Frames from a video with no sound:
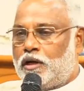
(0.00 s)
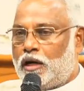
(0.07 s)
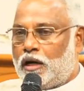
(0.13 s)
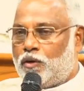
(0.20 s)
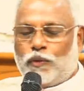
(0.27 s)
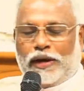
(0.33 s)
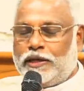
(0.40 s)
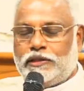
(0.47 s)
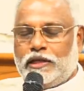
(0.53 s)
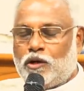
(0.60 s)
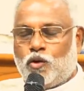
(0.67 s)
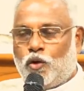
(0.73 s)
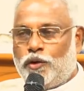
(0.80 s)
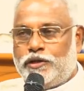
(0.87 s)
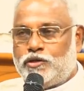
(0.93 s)
Why they
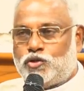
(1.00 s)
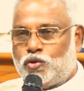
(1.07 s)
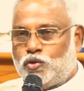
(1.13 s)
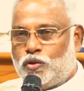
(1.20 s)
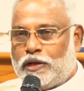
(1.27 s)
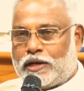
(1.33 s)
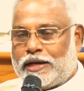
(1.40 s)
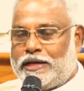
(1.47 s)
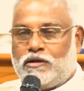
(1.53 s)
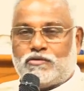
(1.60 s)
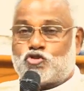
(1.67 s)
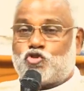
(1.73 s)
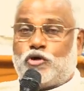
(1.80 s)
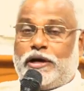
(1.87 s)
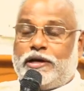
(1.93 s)
go into a kind
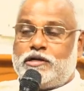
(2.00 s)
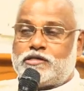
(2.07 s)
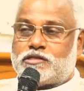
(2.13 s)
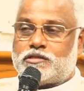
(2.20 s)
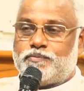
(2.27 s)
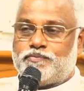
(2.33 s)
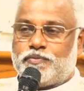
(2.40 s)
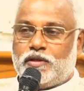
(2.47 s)
of trance?